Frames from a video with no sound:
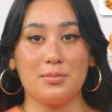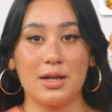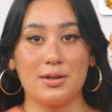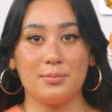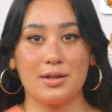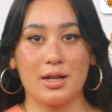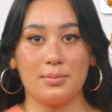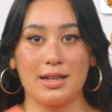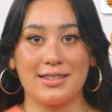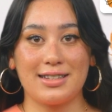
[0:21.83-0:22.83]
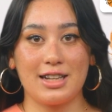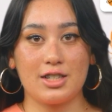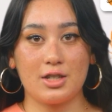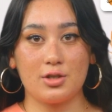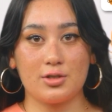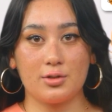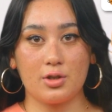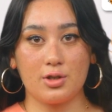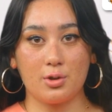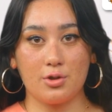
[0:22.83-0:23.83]
Baby Playpen such a
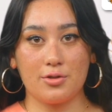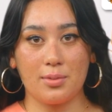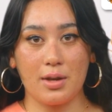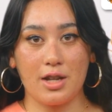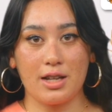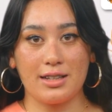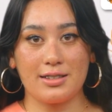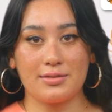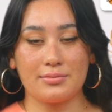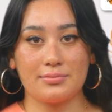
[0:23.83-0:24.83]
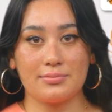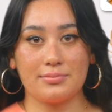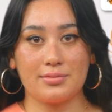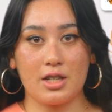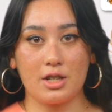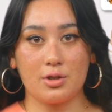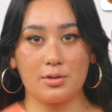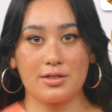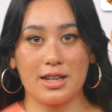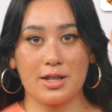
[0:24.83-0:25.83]
useful tool for parents. The
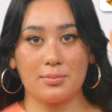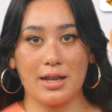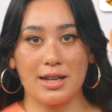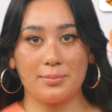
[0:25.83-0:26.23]
Gupamiga Baby